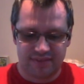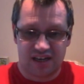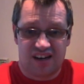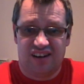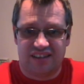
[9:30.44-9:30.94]

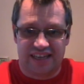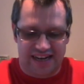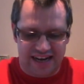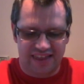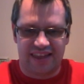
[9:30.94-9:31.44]
I can't
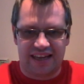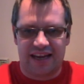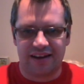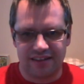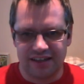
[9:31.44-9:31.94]
get anything
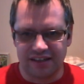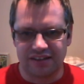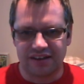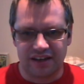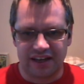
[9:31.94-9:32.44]
out of
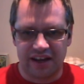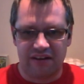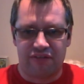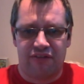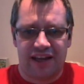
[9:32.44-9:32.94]
these. I can
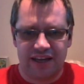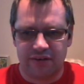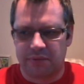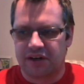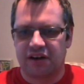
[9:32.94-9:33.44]
get a
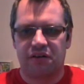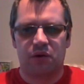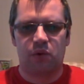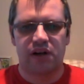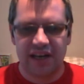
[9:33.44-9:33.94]
flavour, but I don't
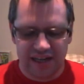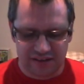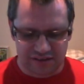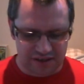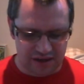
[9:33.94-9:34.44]
know what it
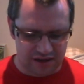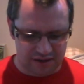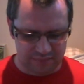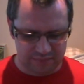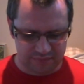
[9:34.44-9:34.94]
is.
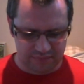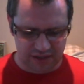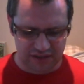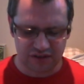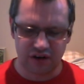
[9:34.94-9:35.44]

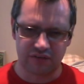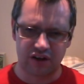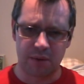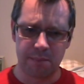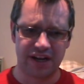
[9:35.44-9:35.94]
It's kind of
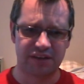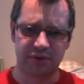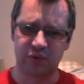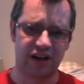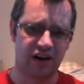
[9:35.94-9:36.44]
like a mix
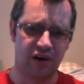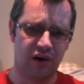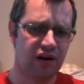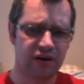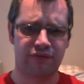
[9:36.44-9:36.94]
between a
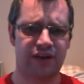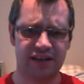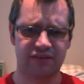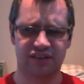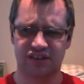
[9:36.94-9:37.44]
lot of
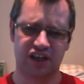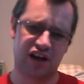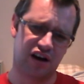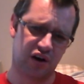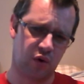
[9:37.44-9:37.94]
flavours, and you
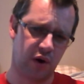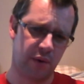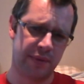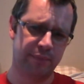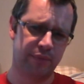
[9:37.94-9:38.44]
can't
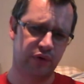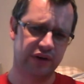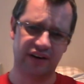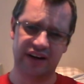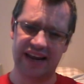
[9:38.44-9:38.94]
quite
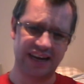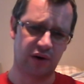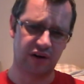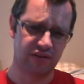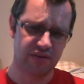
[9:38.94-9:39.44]
pinpoint on any
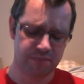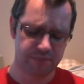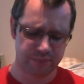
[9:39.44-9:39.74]
one of them.